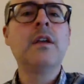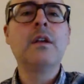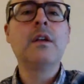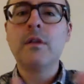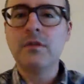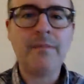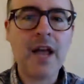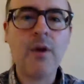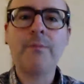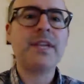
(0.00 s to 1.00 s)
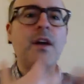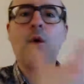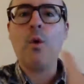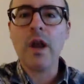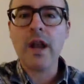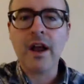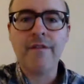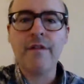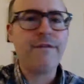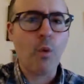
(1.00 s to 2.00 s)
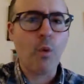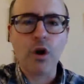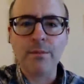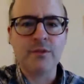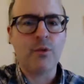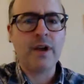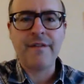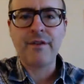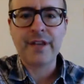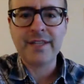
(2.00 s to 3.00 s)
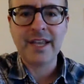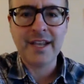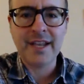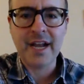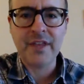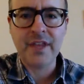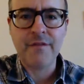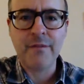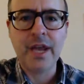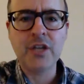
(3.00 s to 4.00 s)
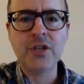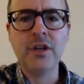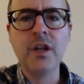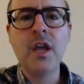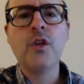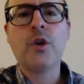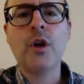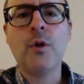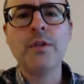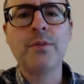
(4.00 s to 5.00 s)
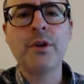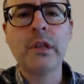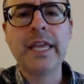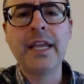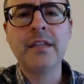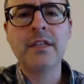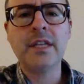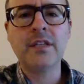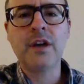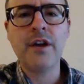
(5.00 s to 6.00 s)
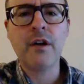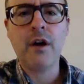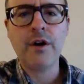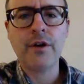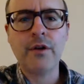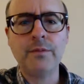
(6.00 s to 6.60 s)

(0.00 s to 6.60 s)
to my website or whatever, Forbes or whatever it is that you got the information. You can always put a link to the entire article.